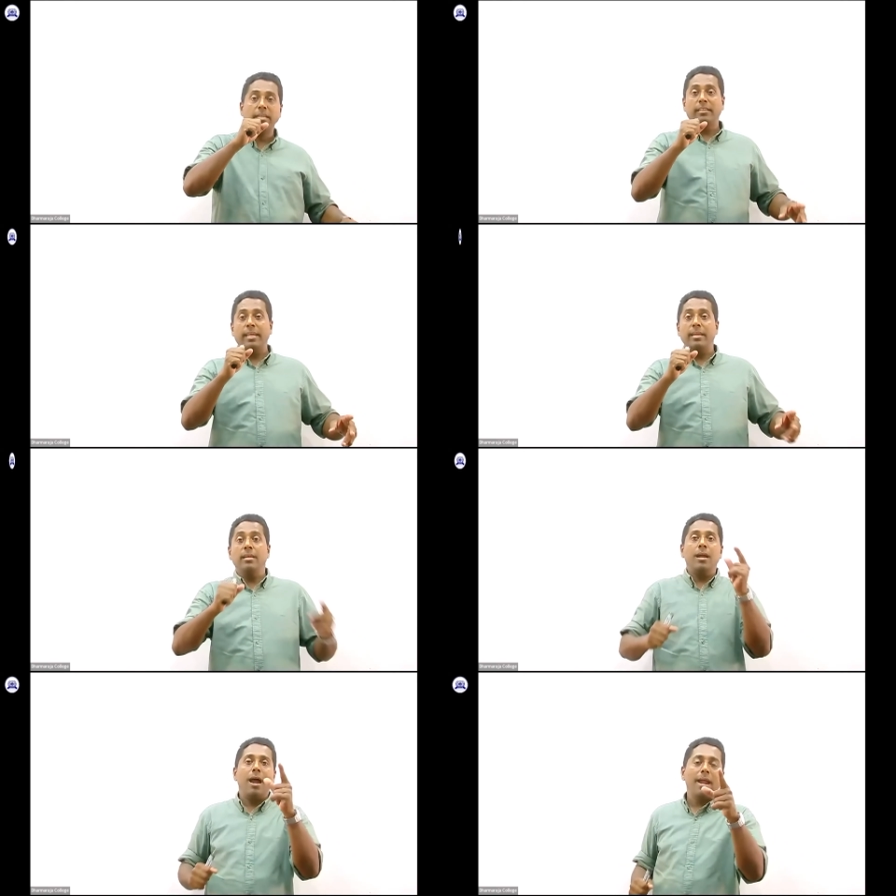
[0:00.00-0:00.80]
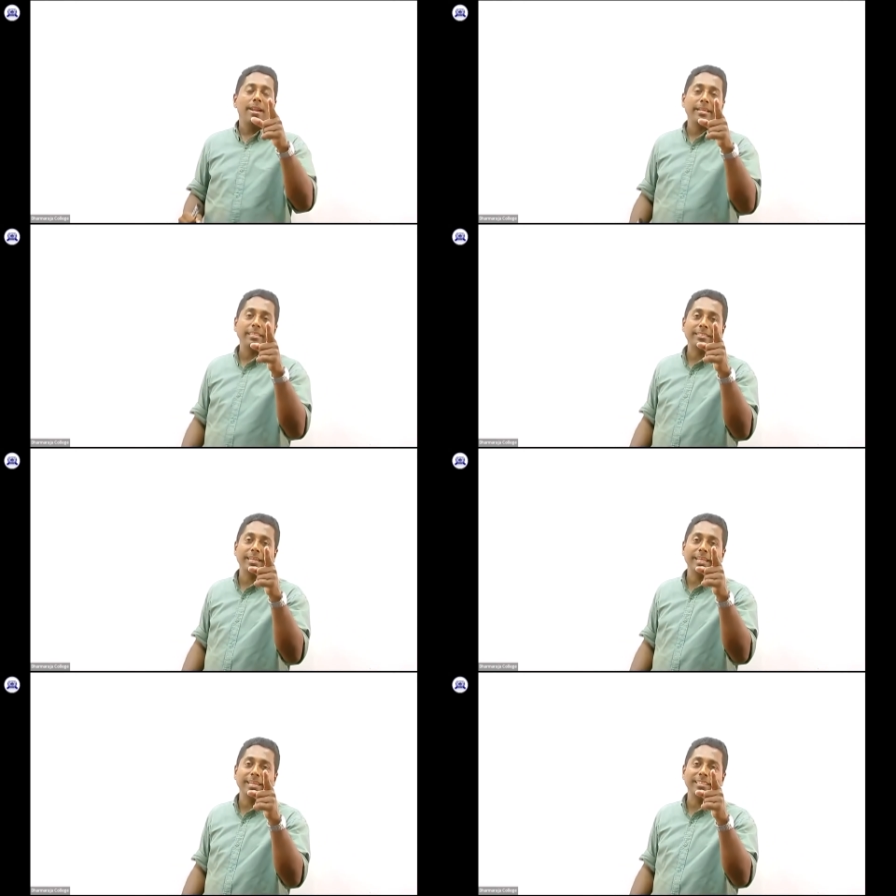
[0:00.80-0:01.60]
sing an
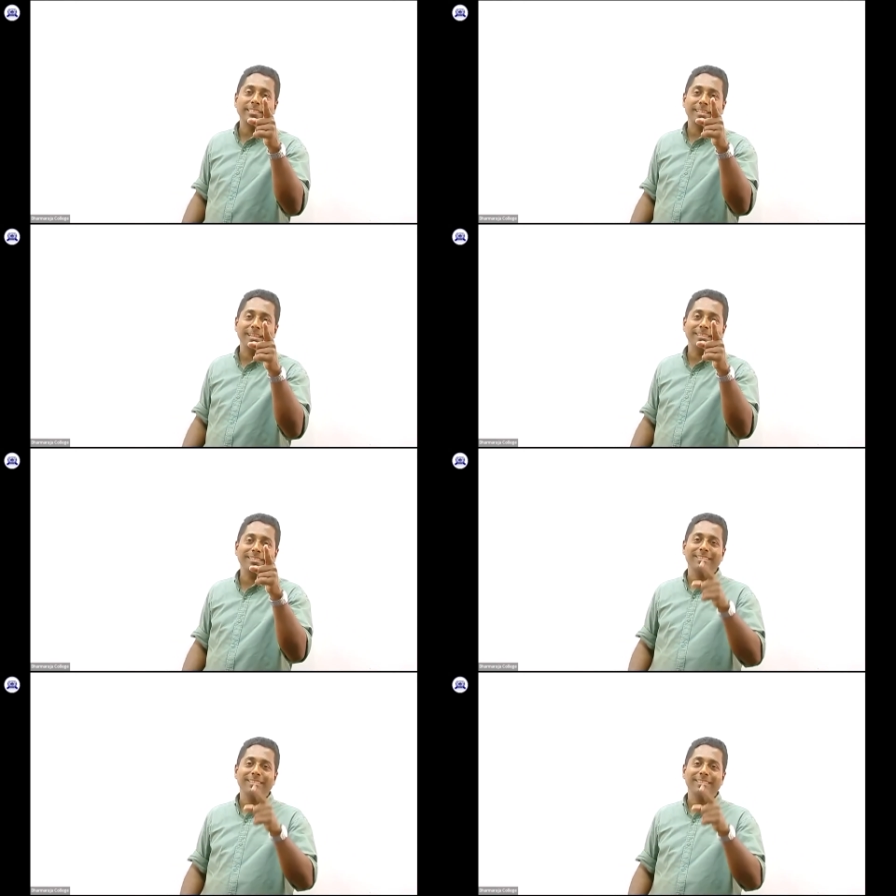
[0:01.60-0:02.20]
aesthetic skills.